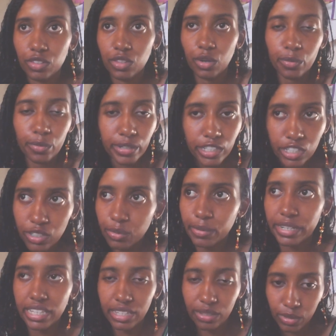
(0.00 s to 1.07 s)
The original
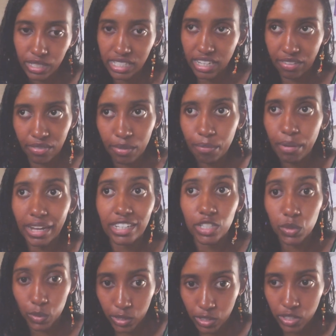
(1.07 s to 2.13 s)
Reiki was given by
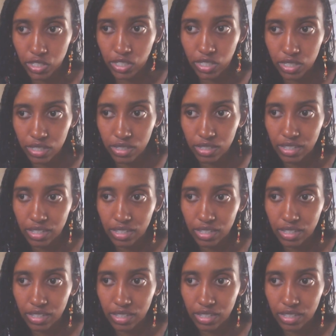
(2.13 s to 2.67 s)
Source.